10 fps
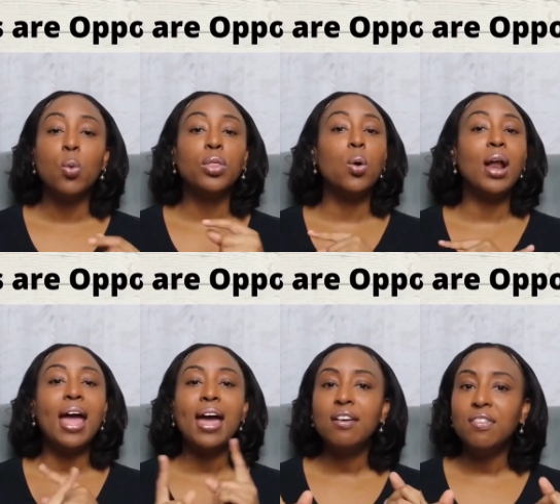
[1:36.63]
without
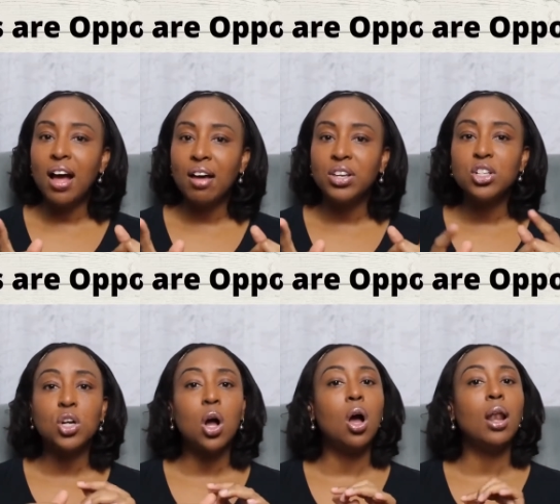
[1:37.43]
ever having
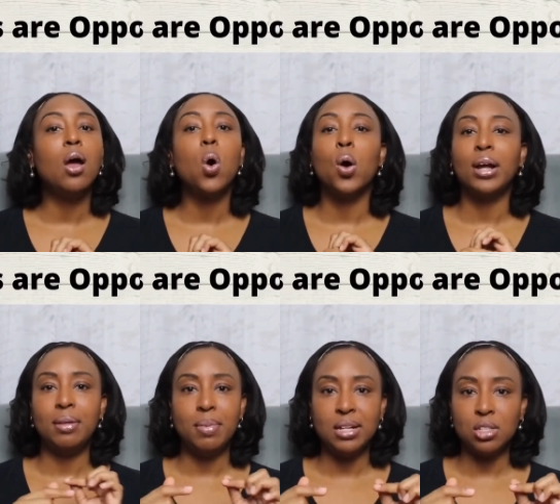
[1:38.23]
to call or
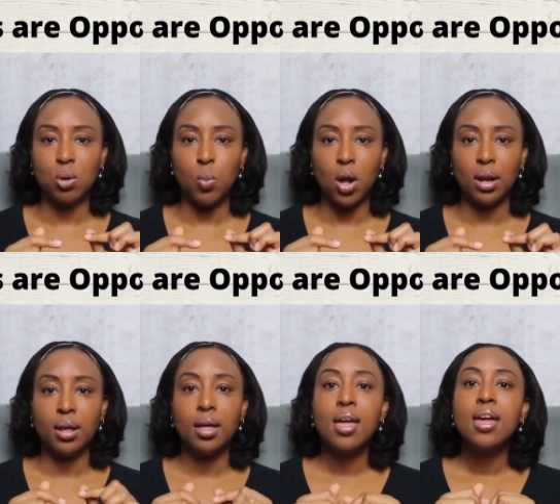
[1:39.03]
email someone.